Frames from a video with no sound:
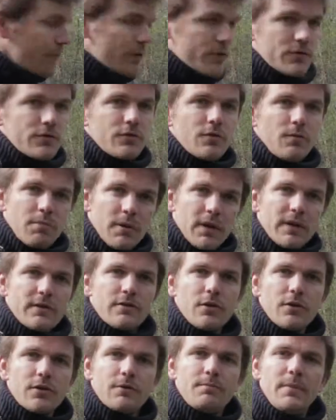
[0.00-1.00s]
first to place
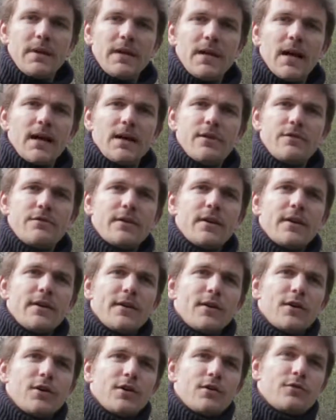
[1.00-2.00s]
those beehives
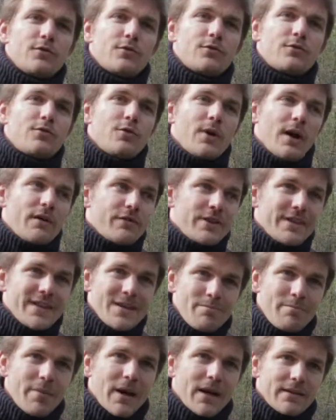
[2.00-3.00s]
to have an
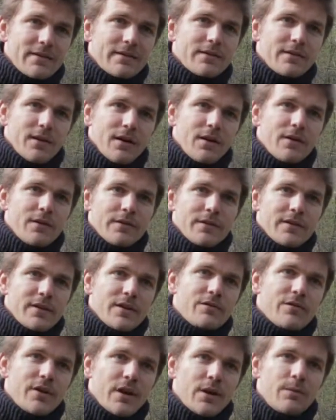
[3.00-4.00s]
impact on the
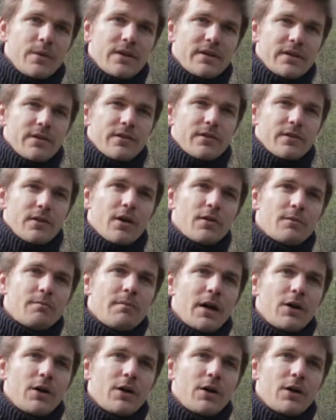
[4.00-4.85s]
environment and on